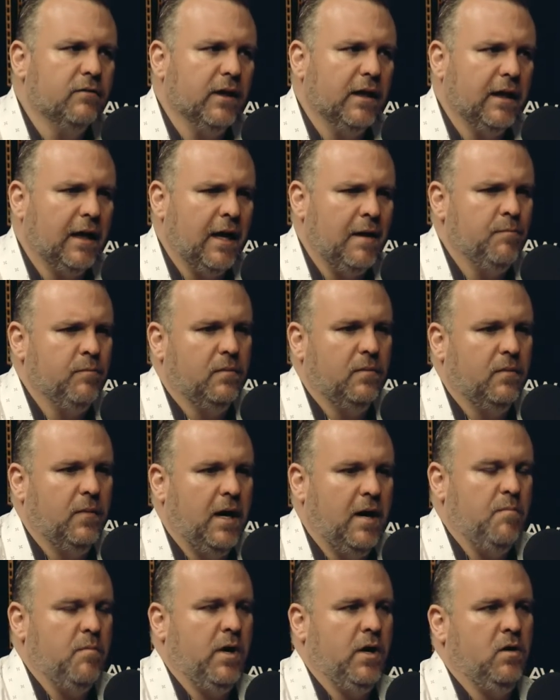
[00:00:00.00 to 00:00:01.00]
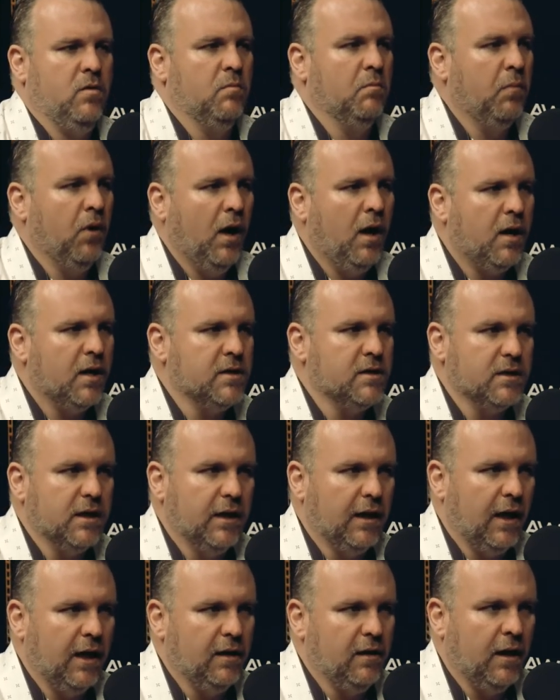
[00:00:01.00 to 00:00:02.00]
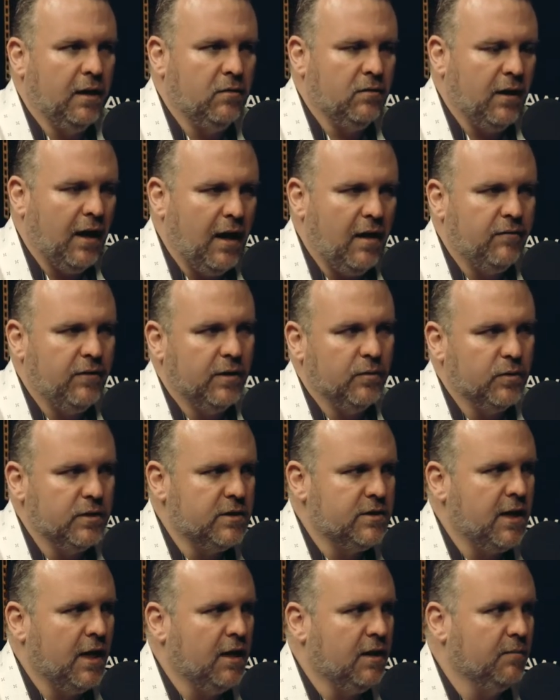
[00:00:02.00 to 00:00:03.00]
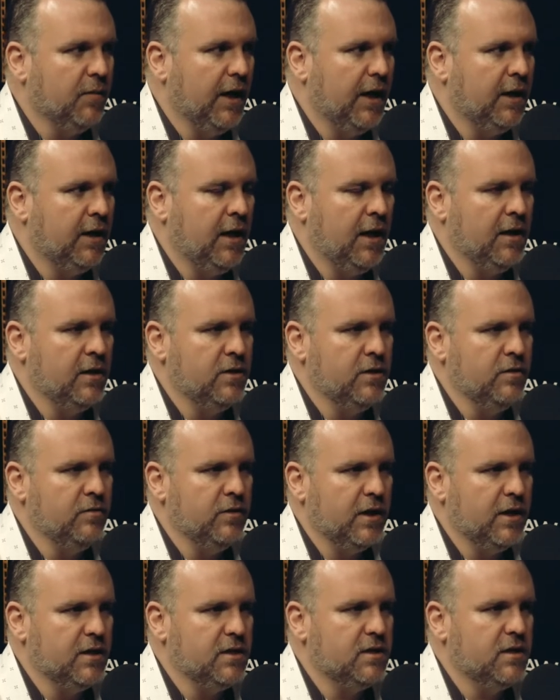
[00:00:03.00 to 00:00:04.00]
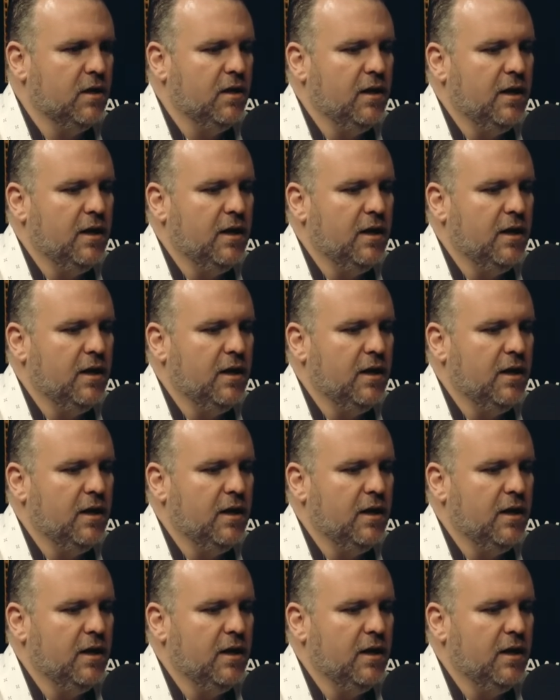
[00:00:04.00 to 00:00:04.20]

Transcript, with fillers: Like I'm I'm my own boss. Like I, I don't have anyone telling me I can't do this.